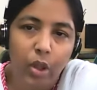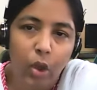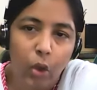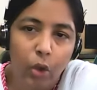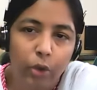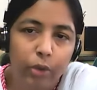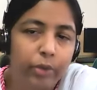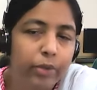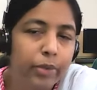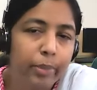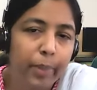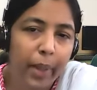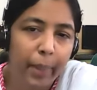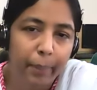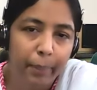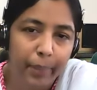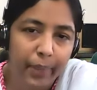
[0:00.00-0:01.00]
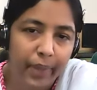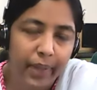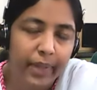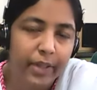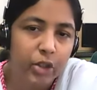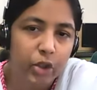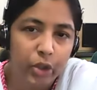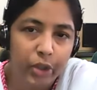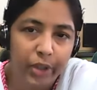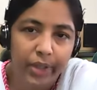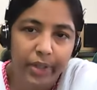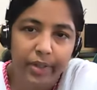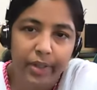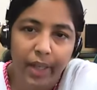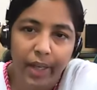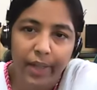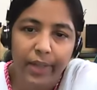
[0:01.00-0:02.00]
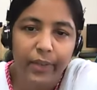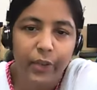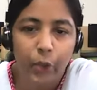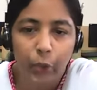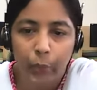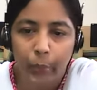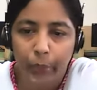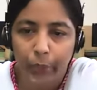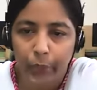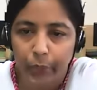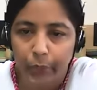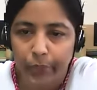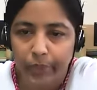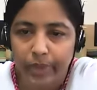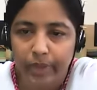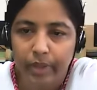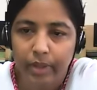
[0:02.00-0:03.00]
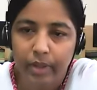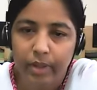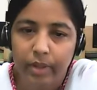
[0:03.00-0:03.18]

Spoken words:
of membrane sheath and tubules.